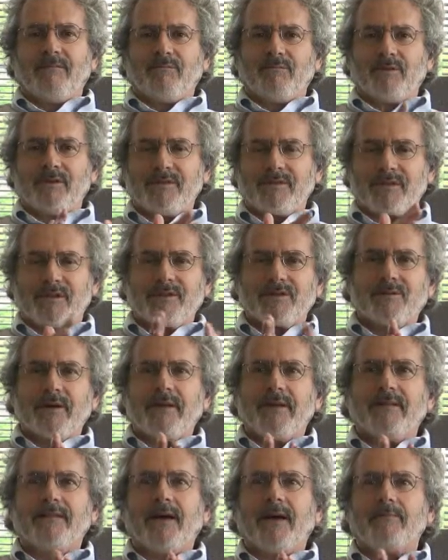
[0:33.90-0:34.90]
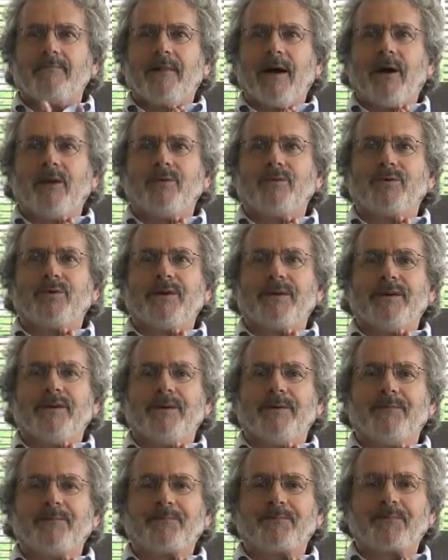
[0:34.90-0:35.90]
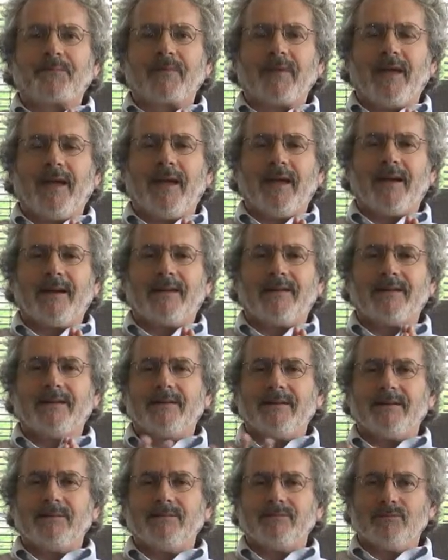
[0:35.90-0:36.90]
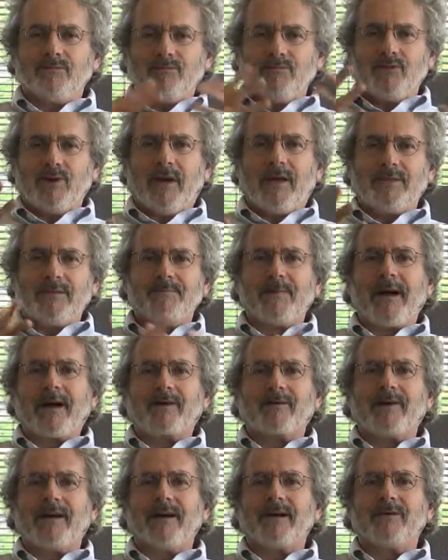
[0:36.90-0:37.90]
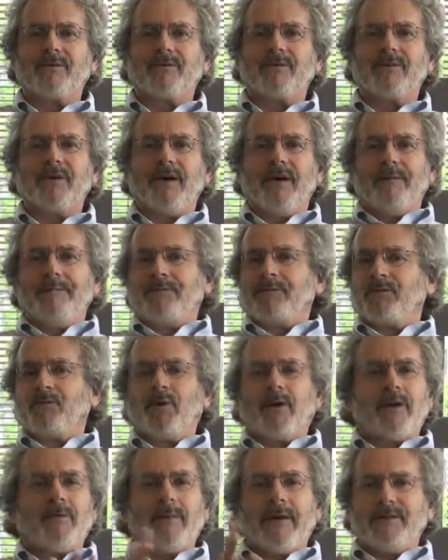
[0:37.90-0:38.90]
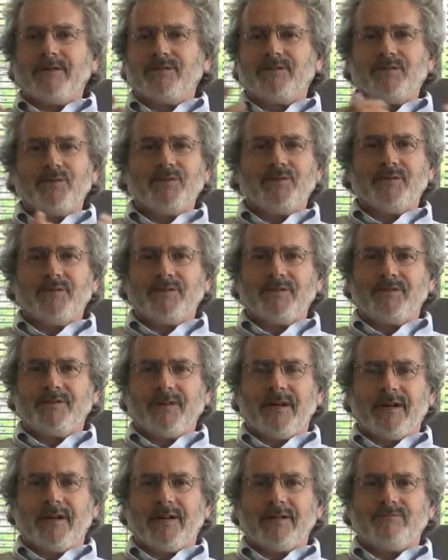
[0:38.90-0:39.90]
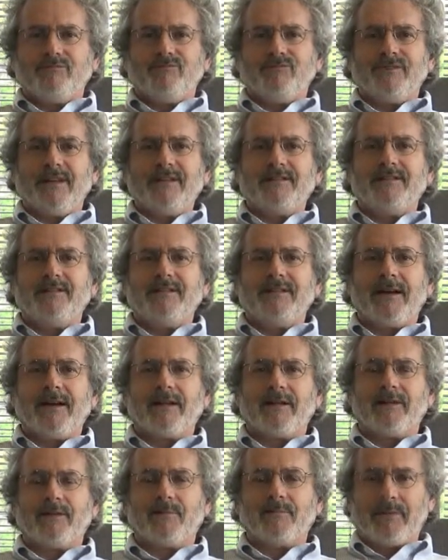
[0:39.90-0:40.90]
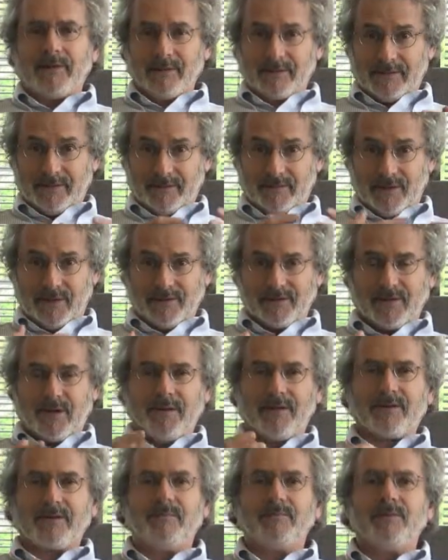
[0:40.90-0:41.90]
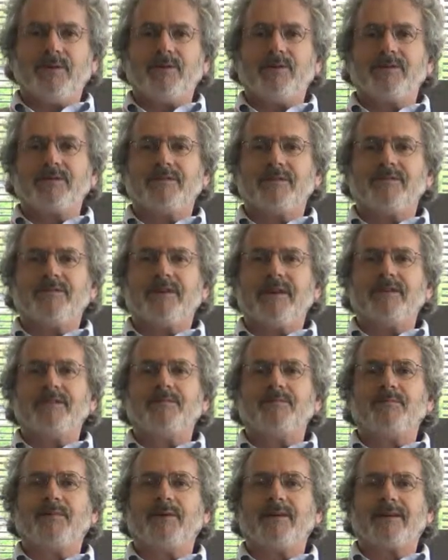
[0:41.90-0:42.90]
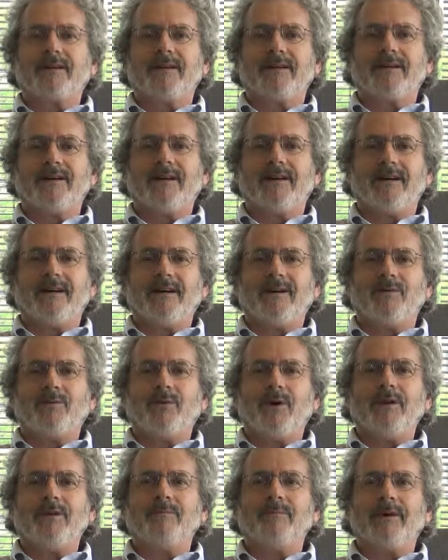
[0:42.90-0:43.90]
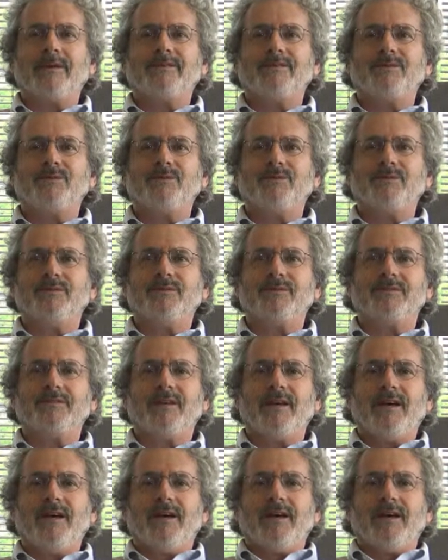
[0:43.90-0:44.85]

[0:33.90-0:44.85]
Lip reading: research right at that boundary. And as background, one of my students, Jason Taylor, built and runs all the computers at Facebook. One of my students,